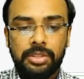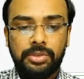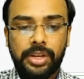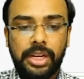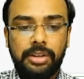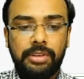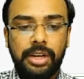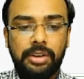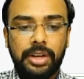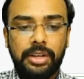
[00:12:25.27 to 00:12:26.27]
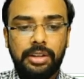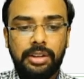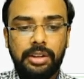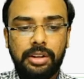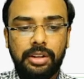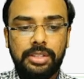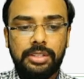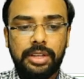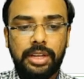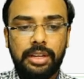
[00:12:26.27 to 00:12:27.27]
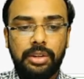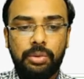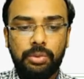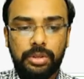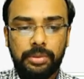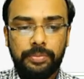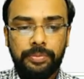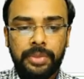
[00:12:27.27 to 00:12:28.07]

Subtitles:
So it will return us the root.